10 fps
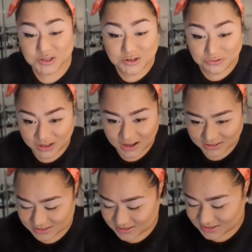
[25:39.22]

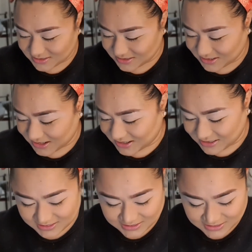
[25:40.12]
Flux,
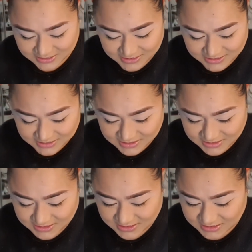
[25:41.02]
okay?
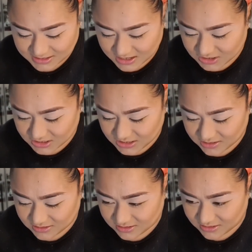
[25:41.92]
It's actually
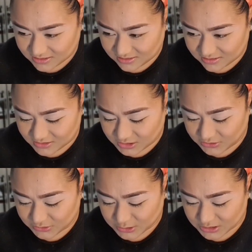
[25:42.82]

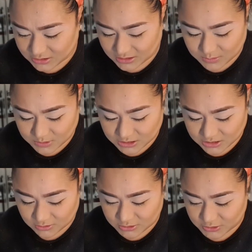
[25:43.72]
universal is much
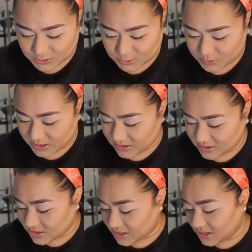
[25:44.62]
closer to it.
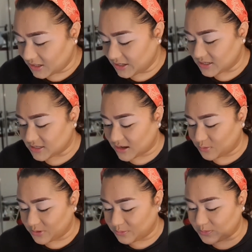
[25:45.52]
The thing is that
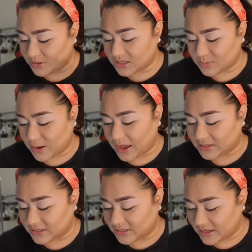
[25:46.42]
with this
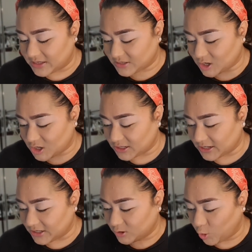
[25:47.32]
palette, it's got
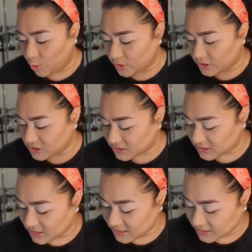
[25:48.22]
like an orange
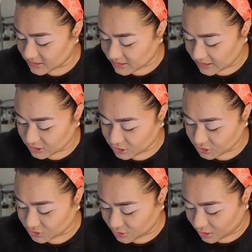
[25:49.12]
tinge
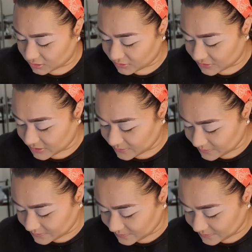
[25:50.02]
to all of them.